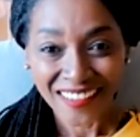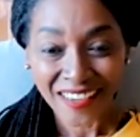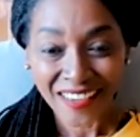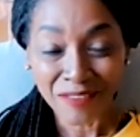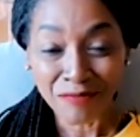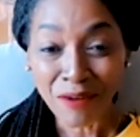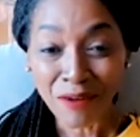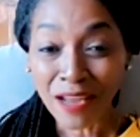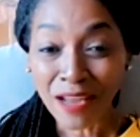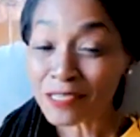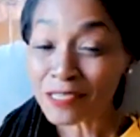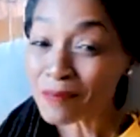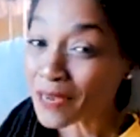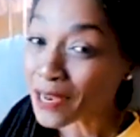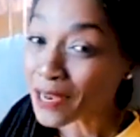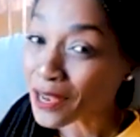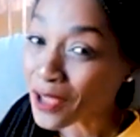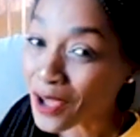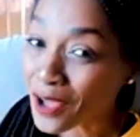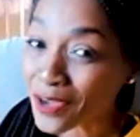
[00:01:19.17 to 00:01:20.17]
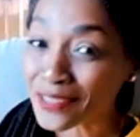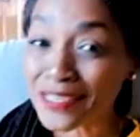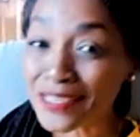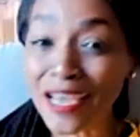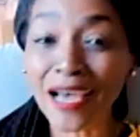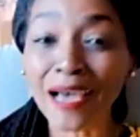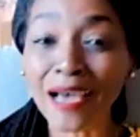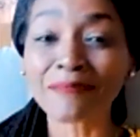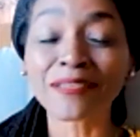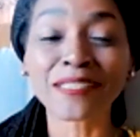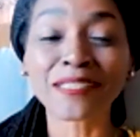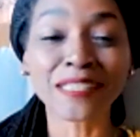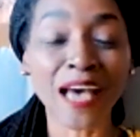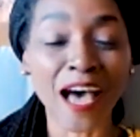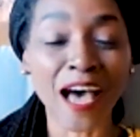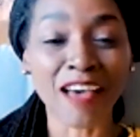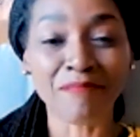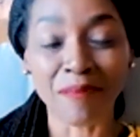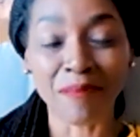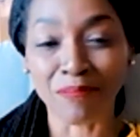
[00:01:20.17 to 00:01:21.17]
And while it's been a long time since
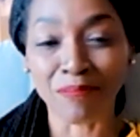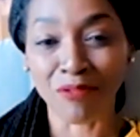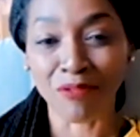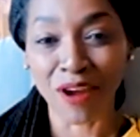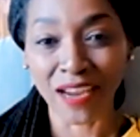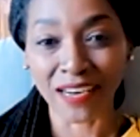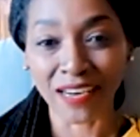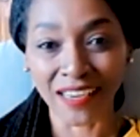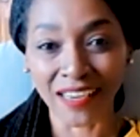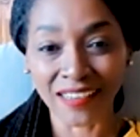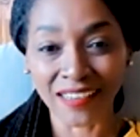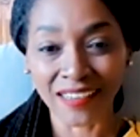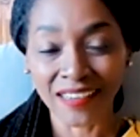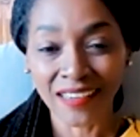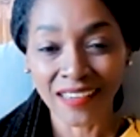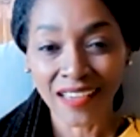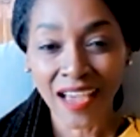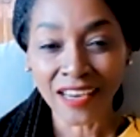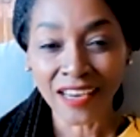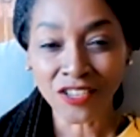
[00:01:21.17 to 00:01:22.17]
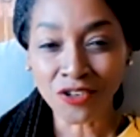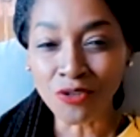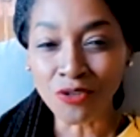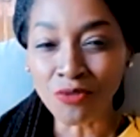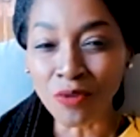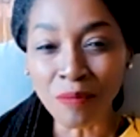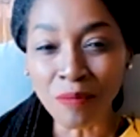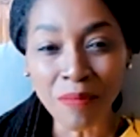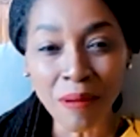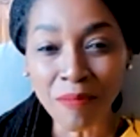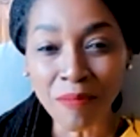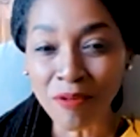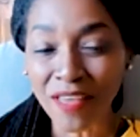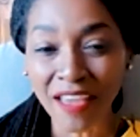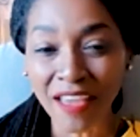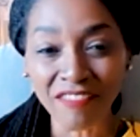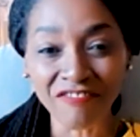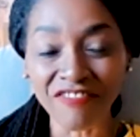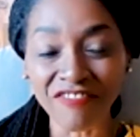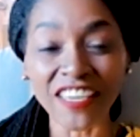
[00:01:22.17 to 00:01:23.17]
I've been pregnant, I do remember
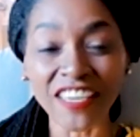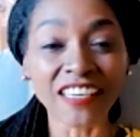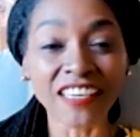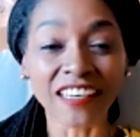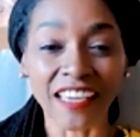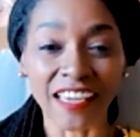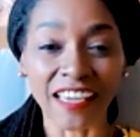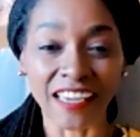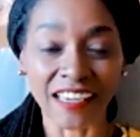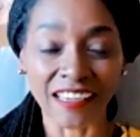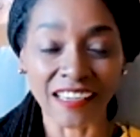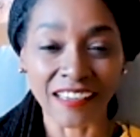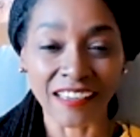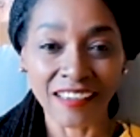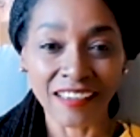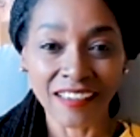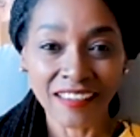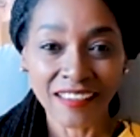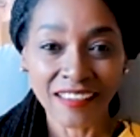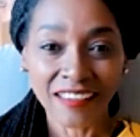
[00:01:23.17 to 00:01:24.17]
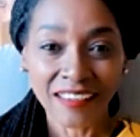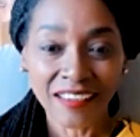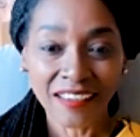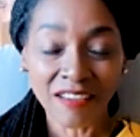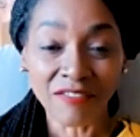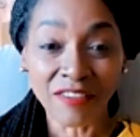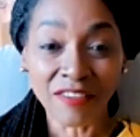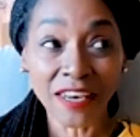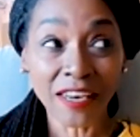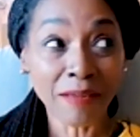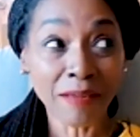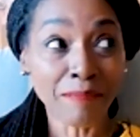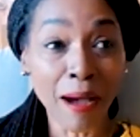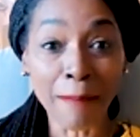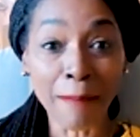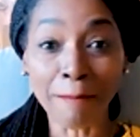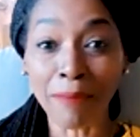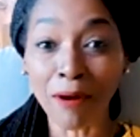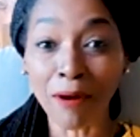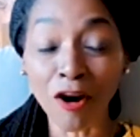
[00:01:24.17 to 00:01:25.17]
that feeling of getting
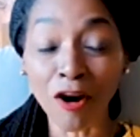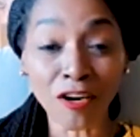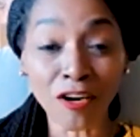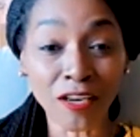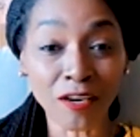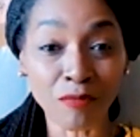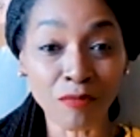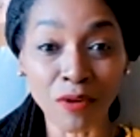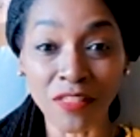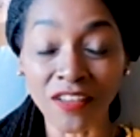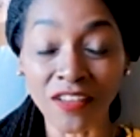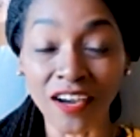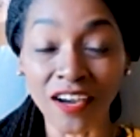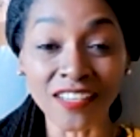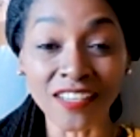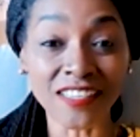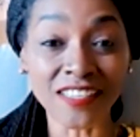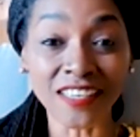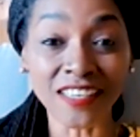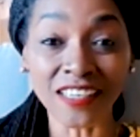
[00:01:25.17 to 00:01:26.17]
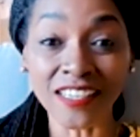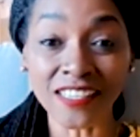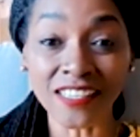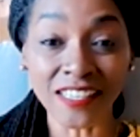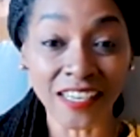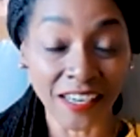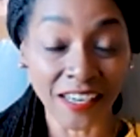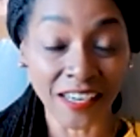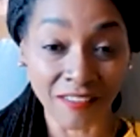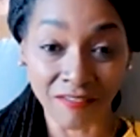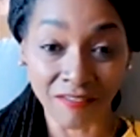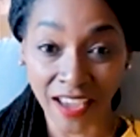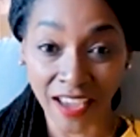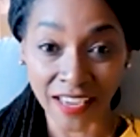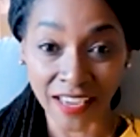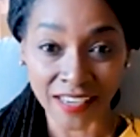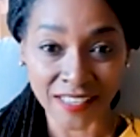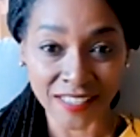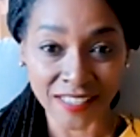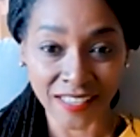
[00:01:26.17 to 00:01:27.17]
bombarded with unsolicited
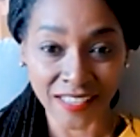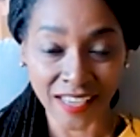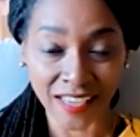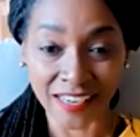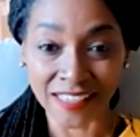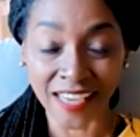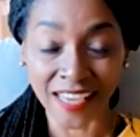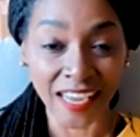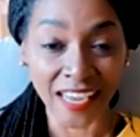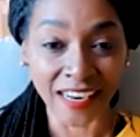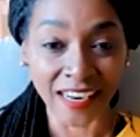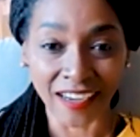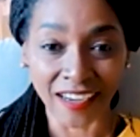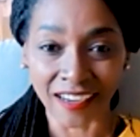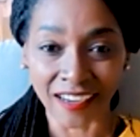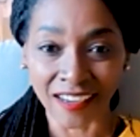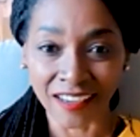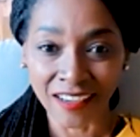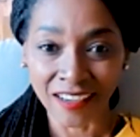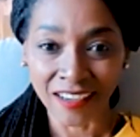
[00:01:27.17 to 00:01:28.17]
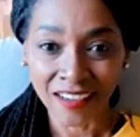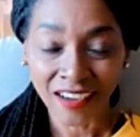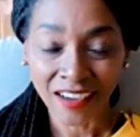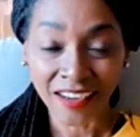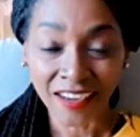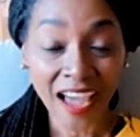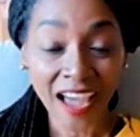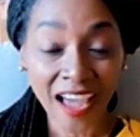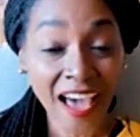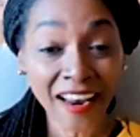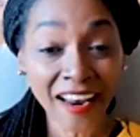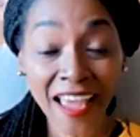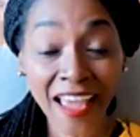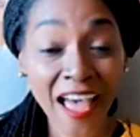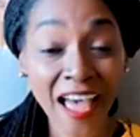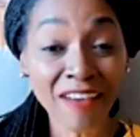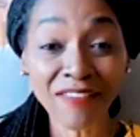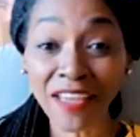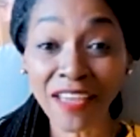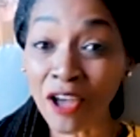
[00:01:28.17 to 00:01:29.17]
advice and data on how to
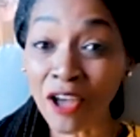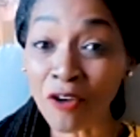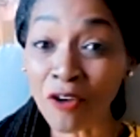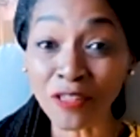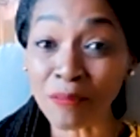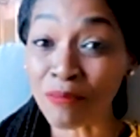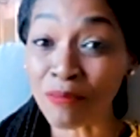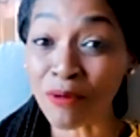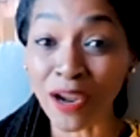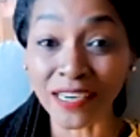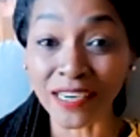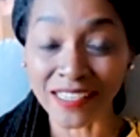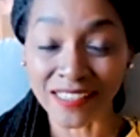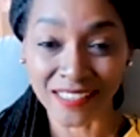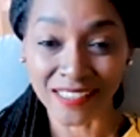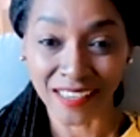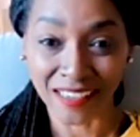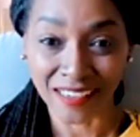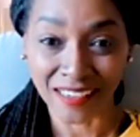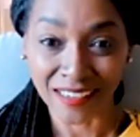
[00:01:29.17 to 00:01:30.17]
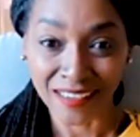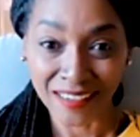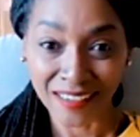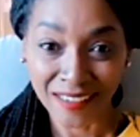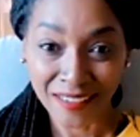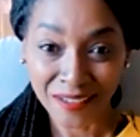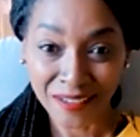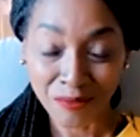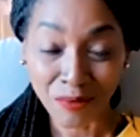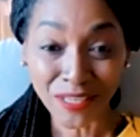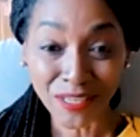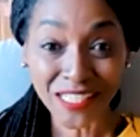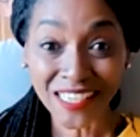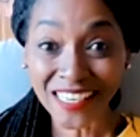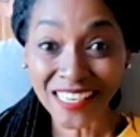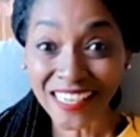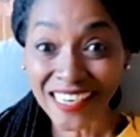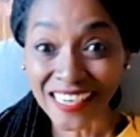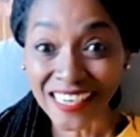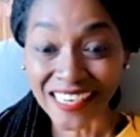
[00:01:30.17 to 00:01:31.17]
have a healthy pregnancy, what
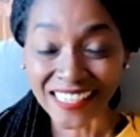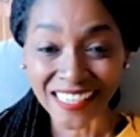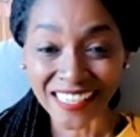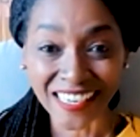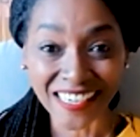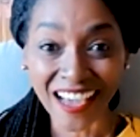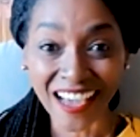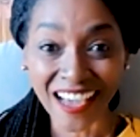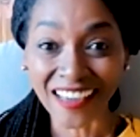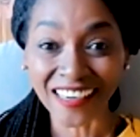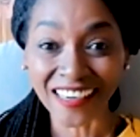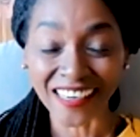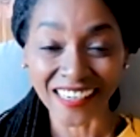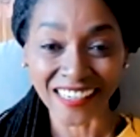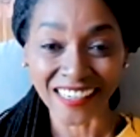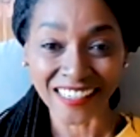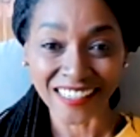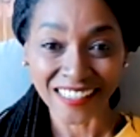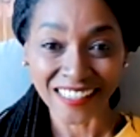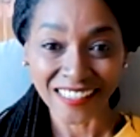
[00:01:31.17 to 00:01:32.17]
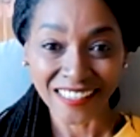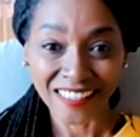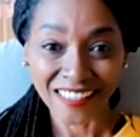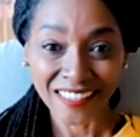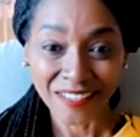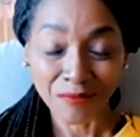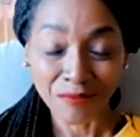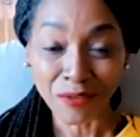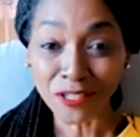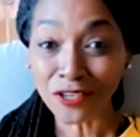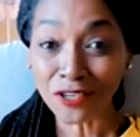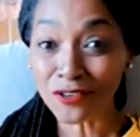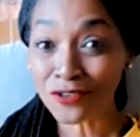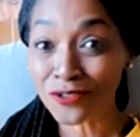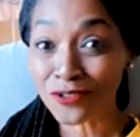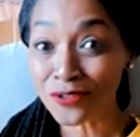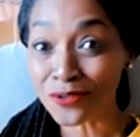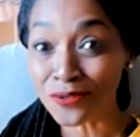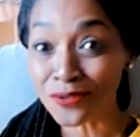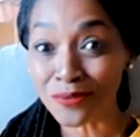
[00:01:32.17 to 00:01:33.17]
to eat and not eat, what to
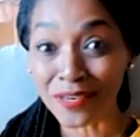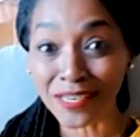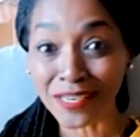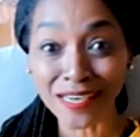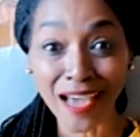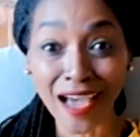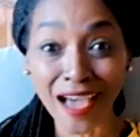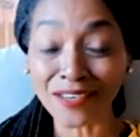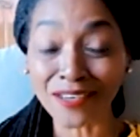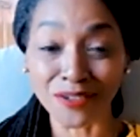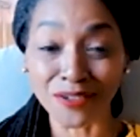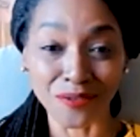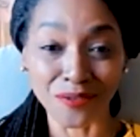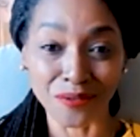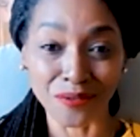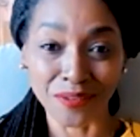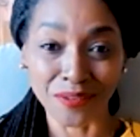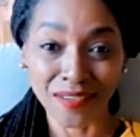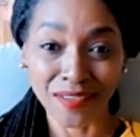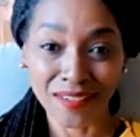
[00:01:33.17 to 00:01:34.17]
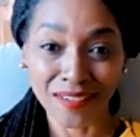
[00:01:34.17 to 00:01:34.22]
do and not do.